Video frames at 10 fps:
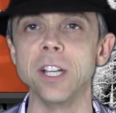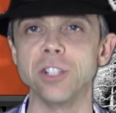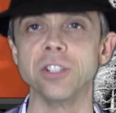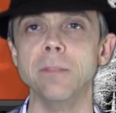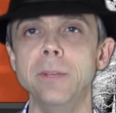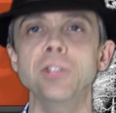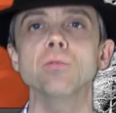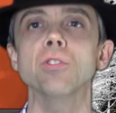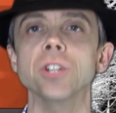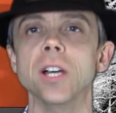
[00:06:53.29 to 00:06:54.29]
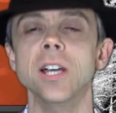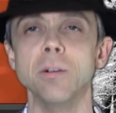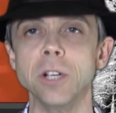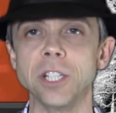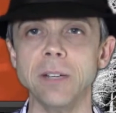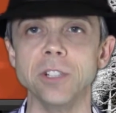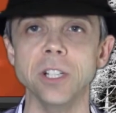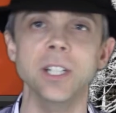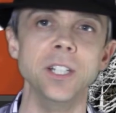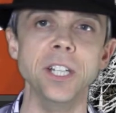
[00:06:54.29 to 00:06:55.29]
It's just the middle order we seem to